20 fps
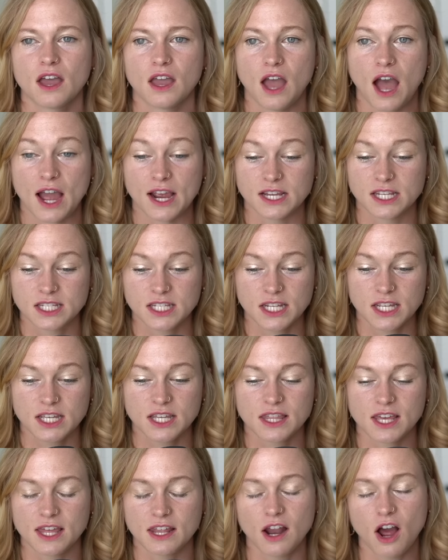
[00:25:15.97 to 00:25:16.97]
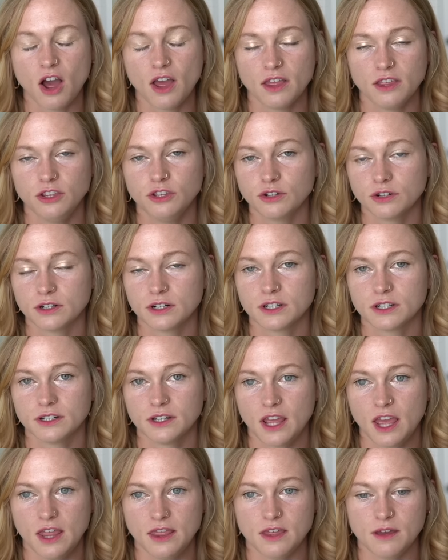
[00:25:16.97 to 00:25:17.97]
I see that your
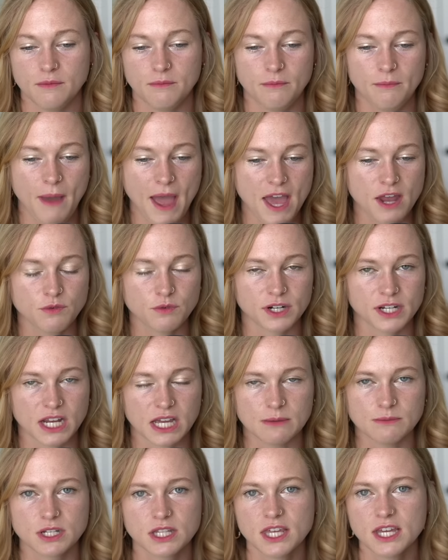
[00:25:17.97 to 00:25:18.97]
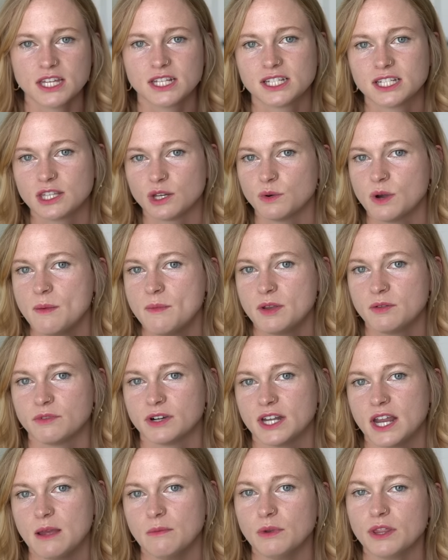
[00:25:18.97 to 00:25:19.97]
the men were named this, the women
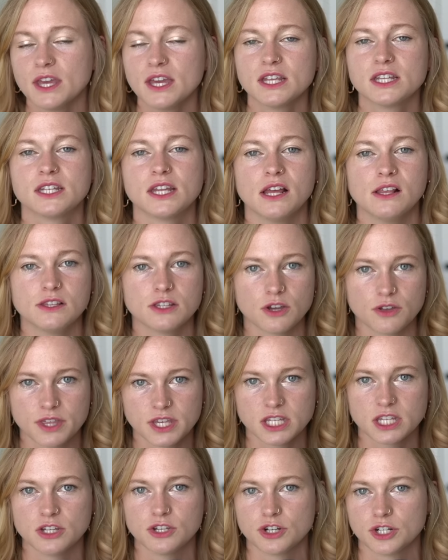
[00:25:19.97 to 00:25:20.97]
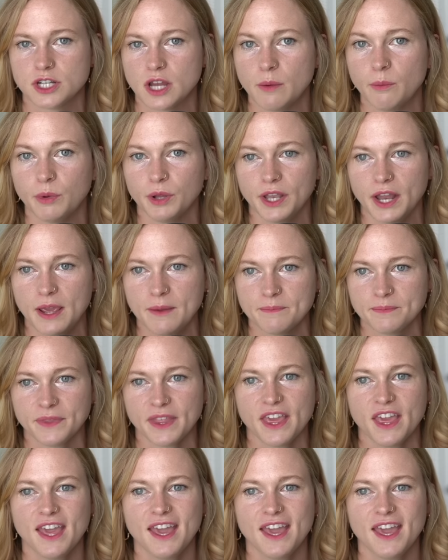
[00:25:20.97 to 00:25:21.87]
were named this, and so this is your temple name.